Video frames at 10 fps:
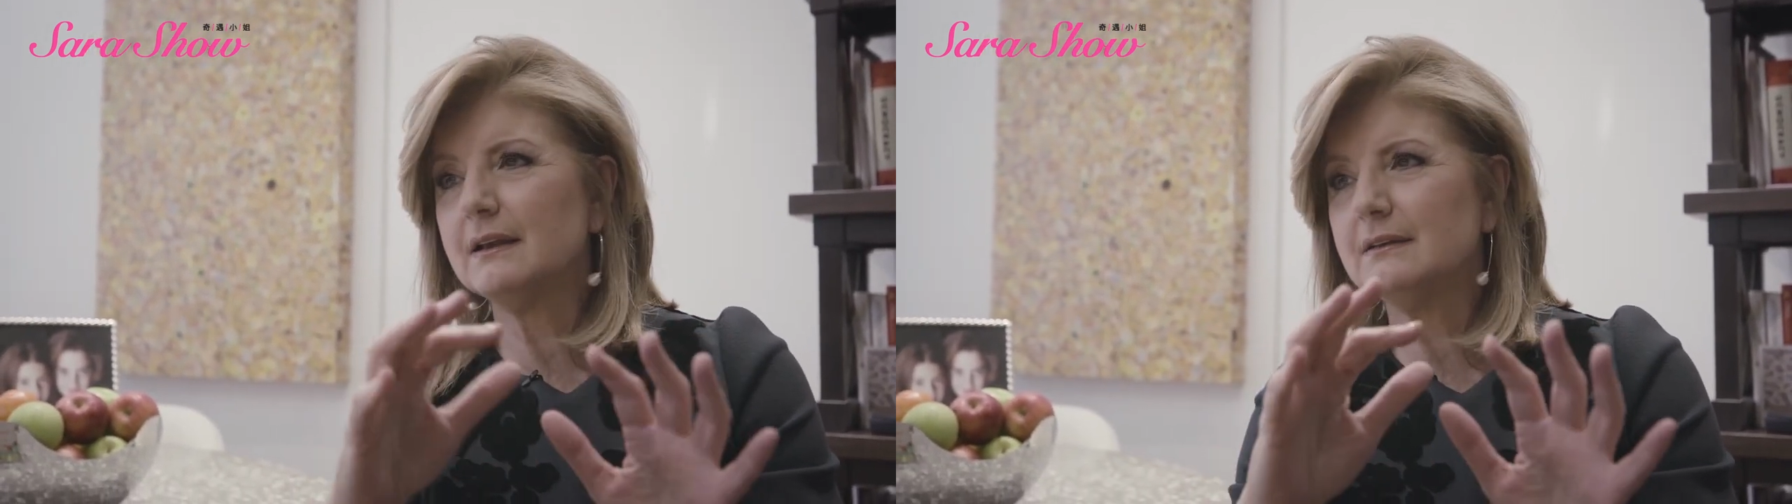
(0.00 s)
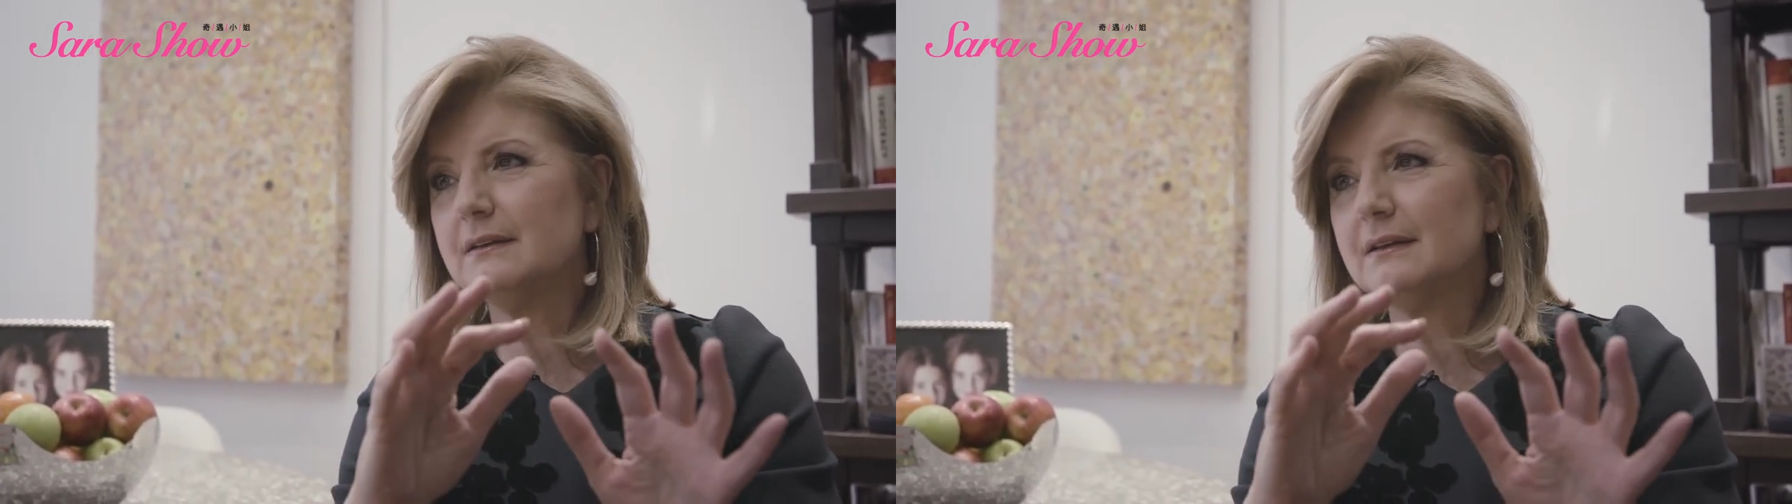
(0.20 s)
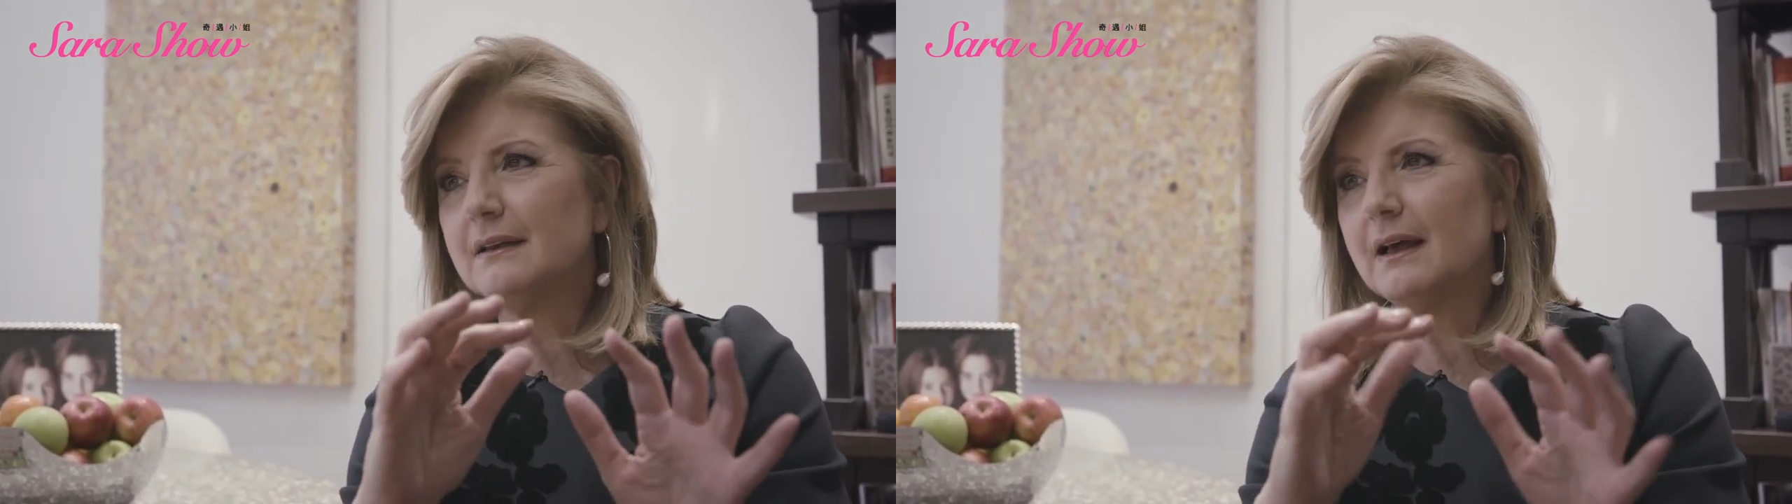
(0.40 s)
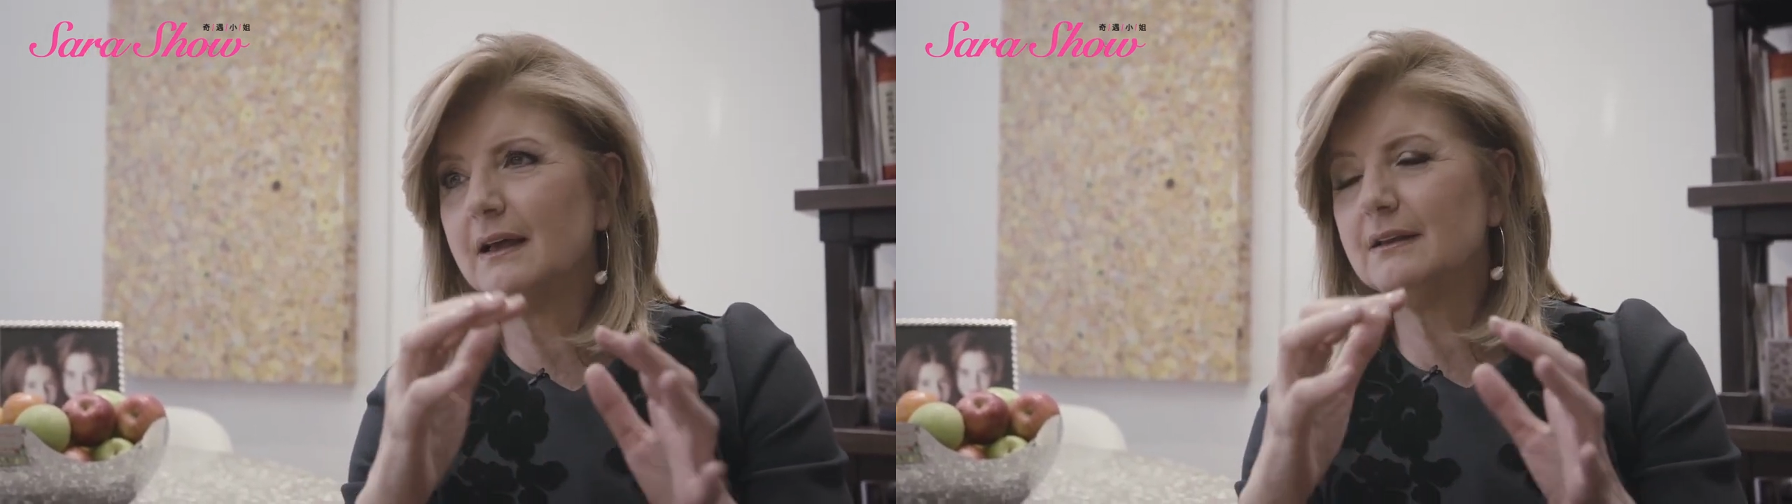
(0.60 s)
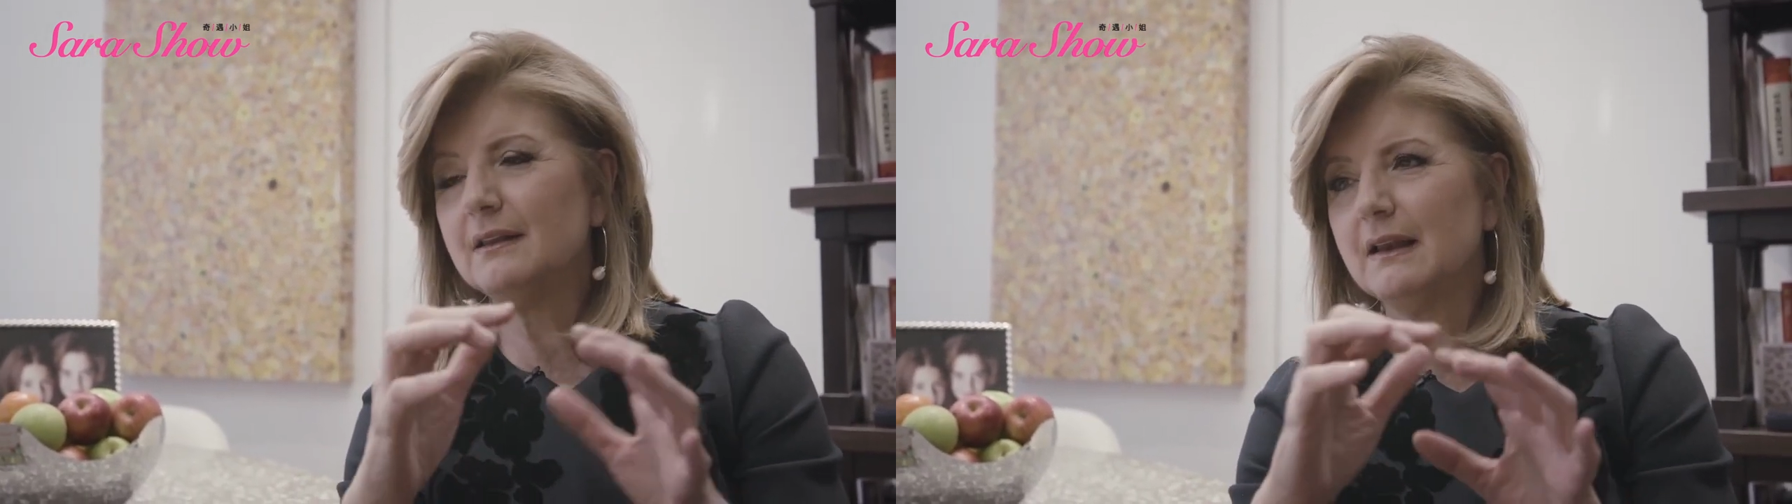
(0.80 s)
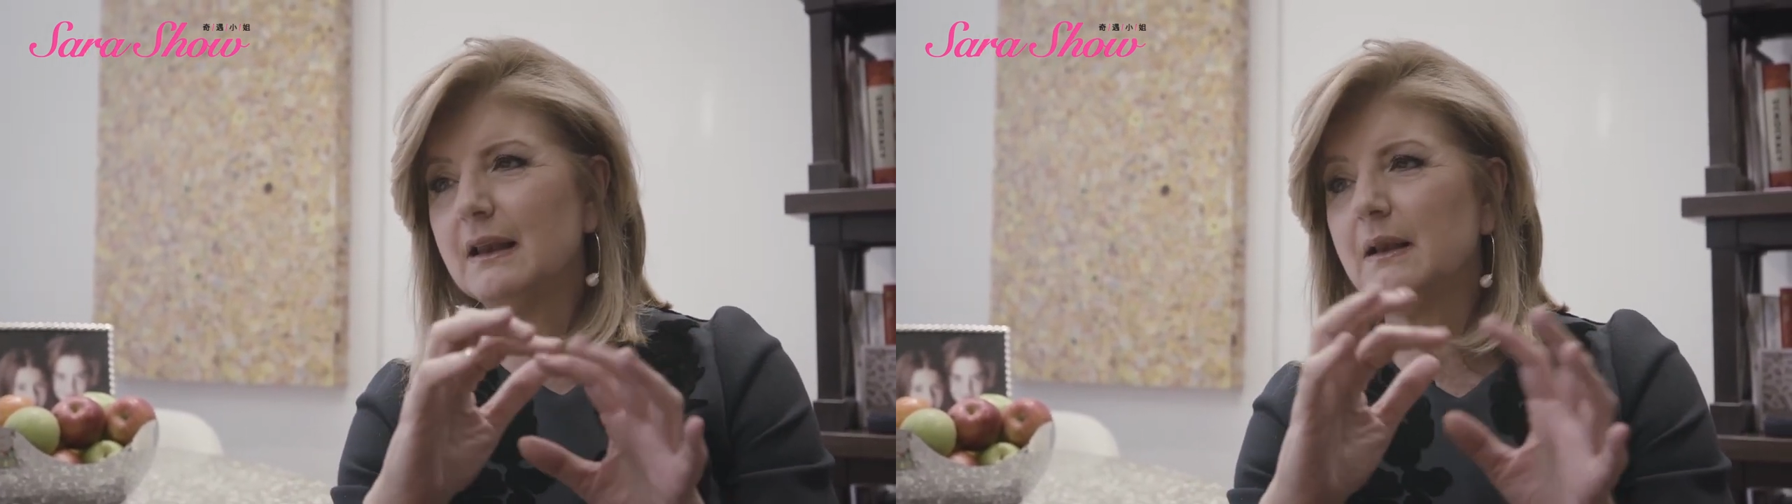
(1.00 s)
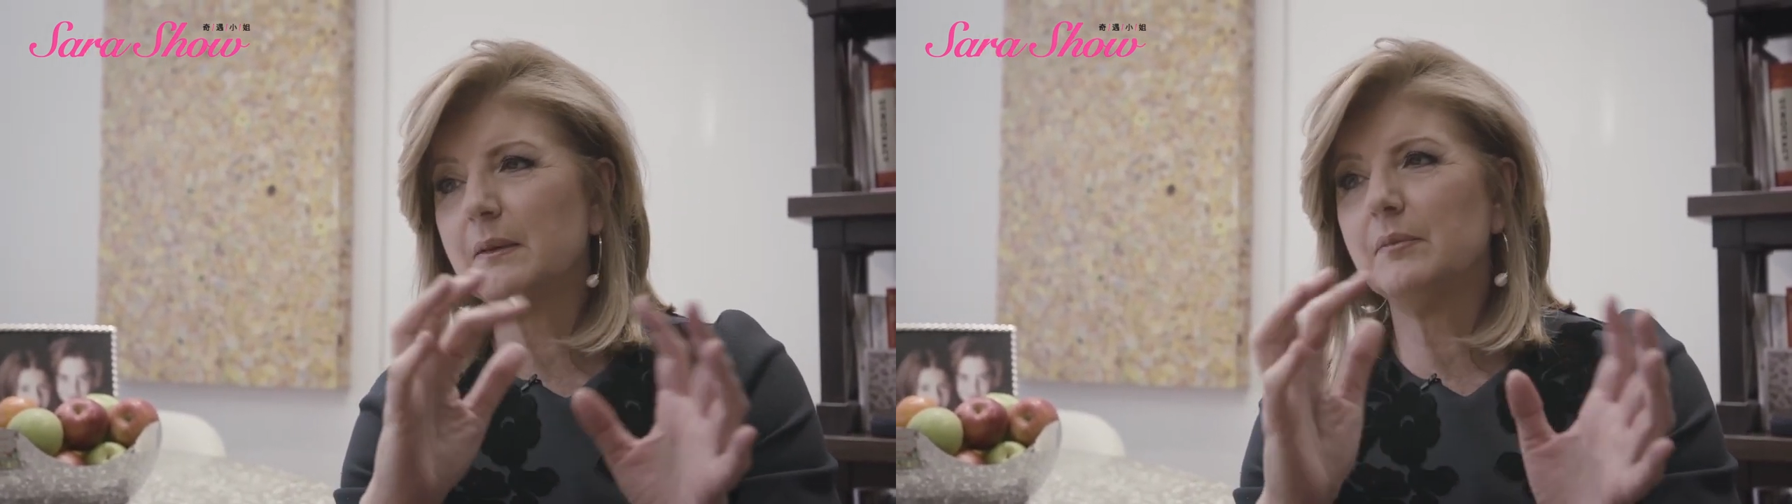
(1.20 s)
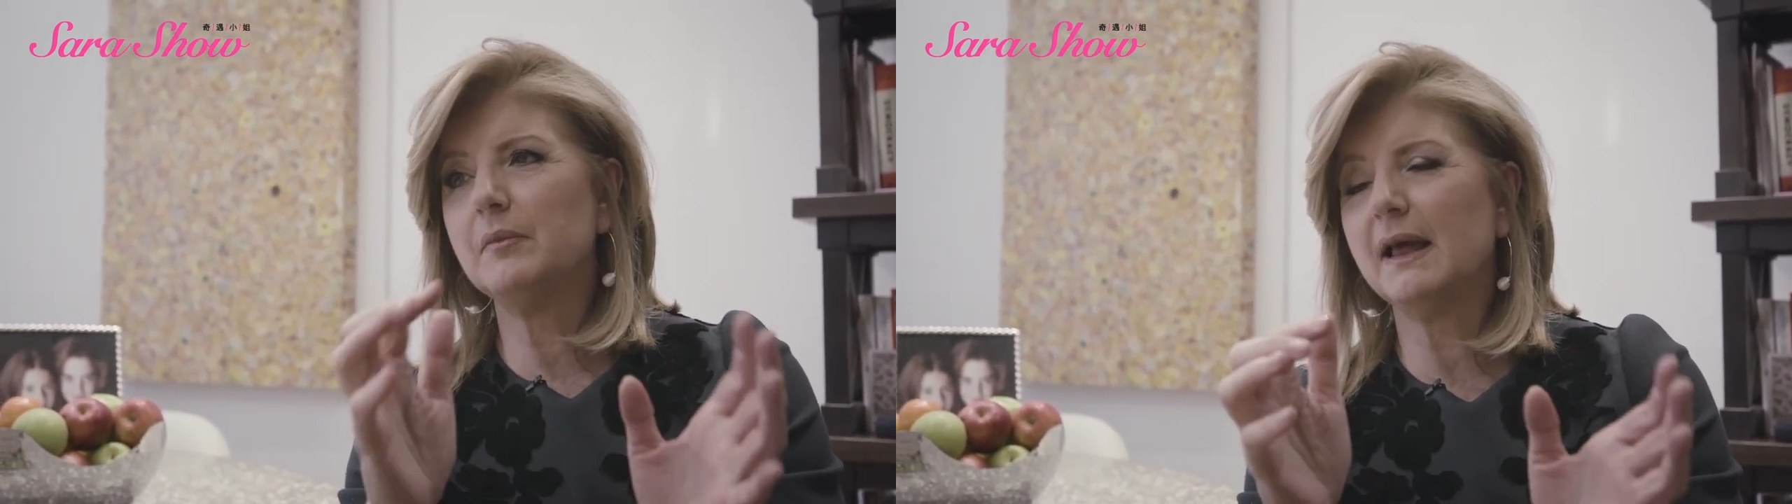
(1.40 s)
under the
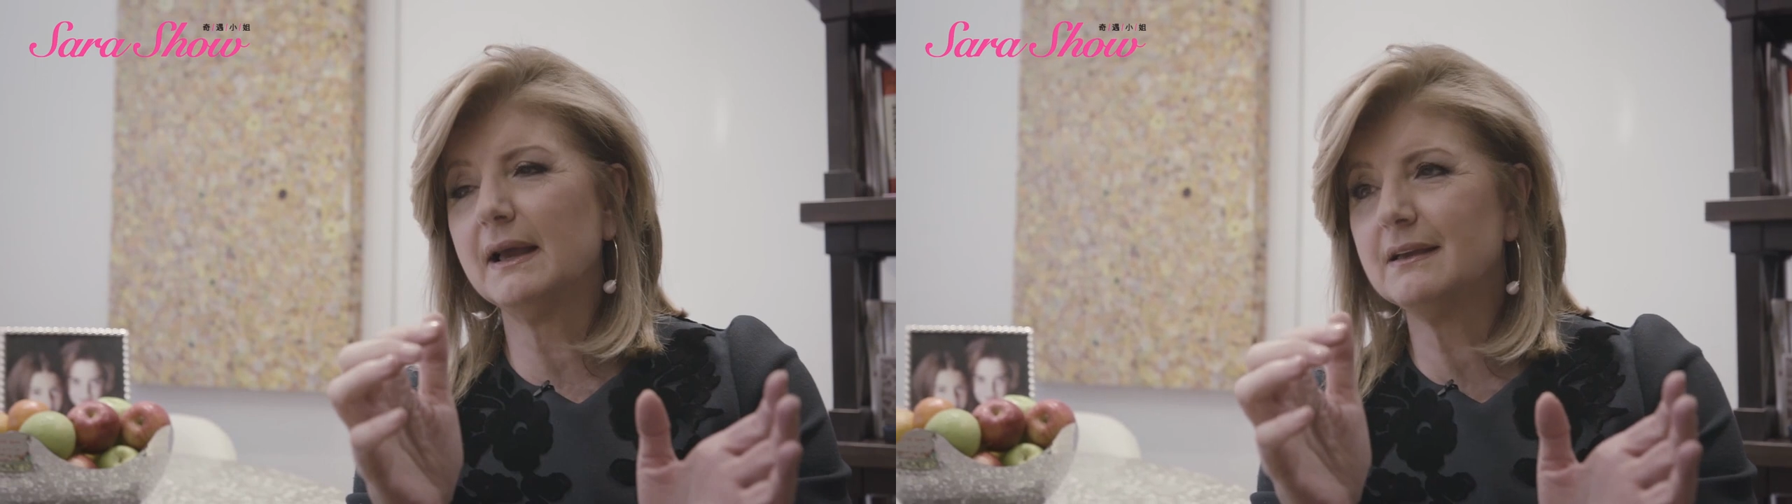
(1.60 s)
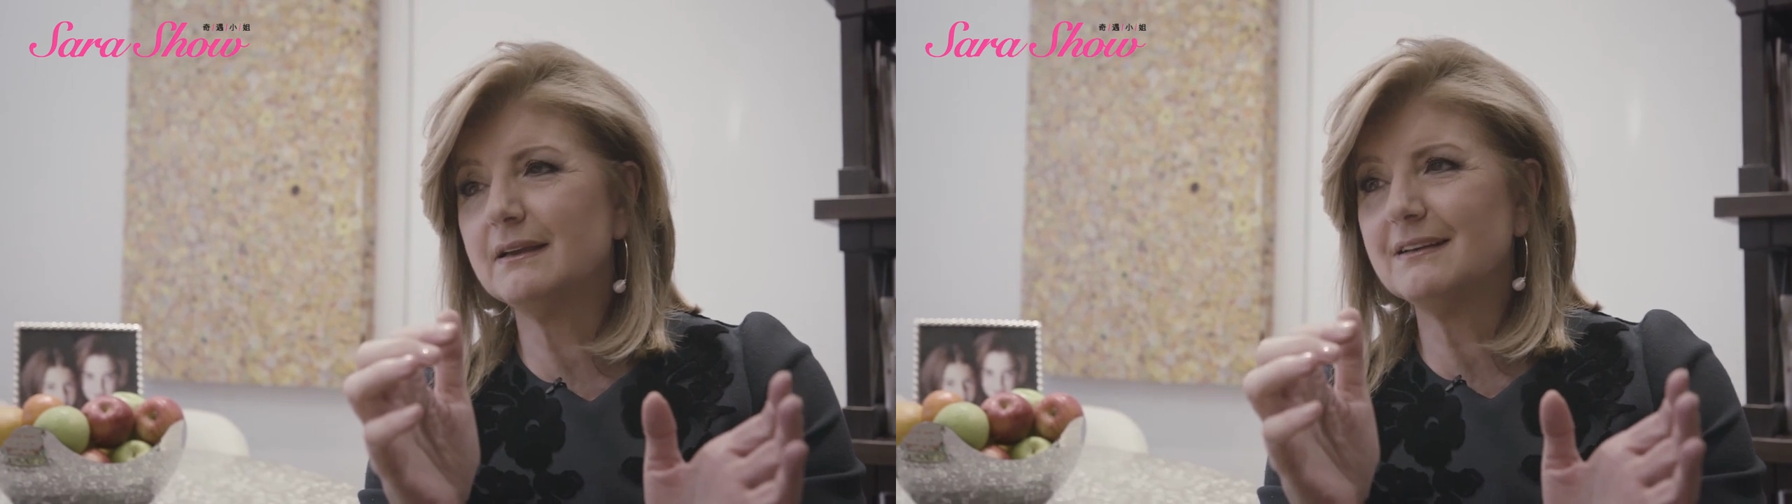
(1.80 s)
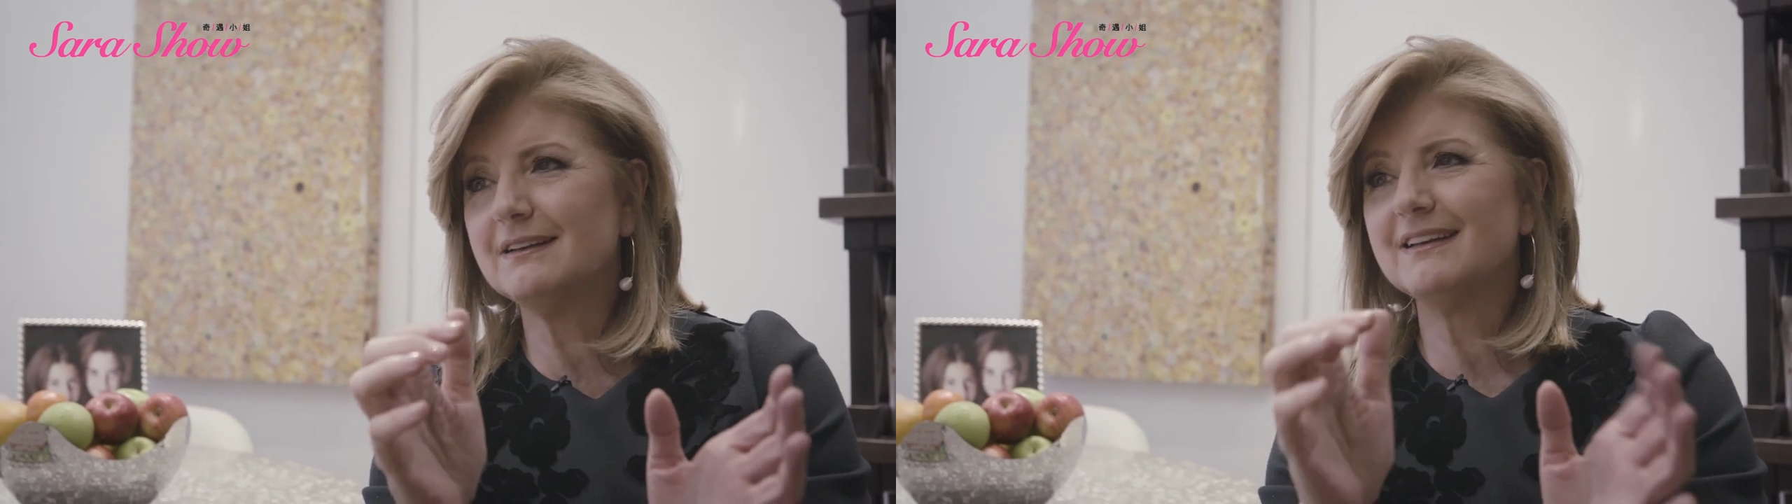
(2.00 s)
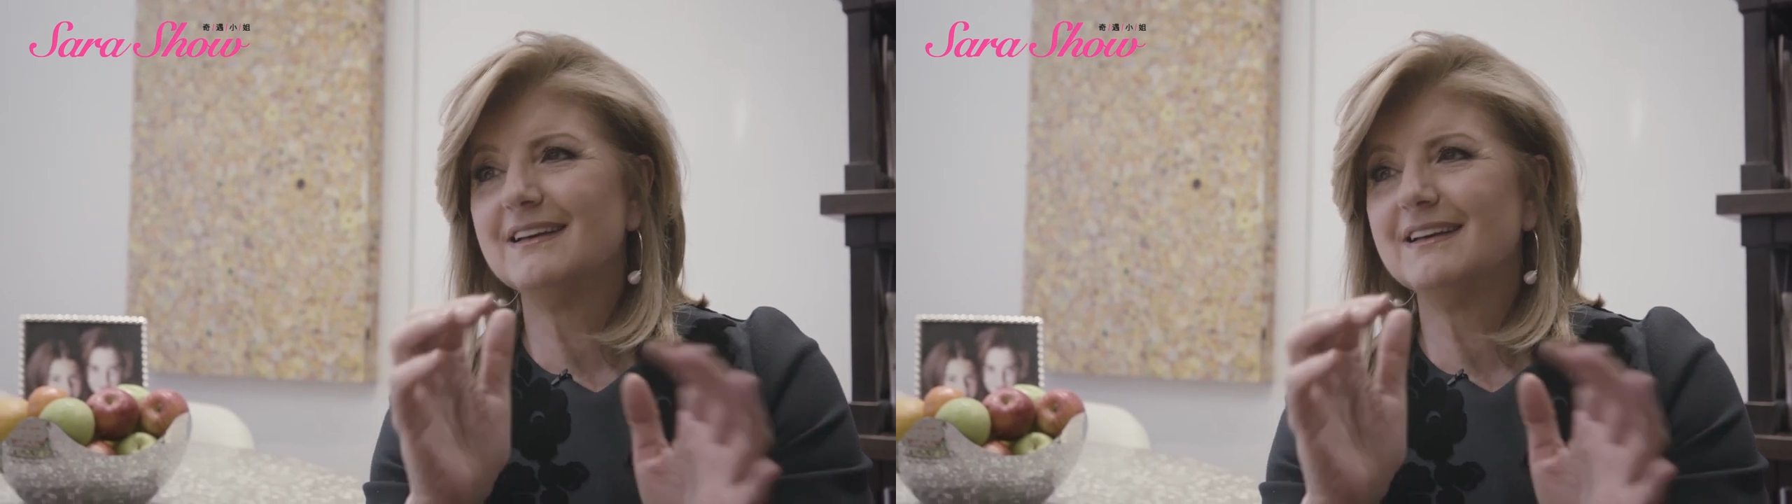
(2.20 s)
little blanket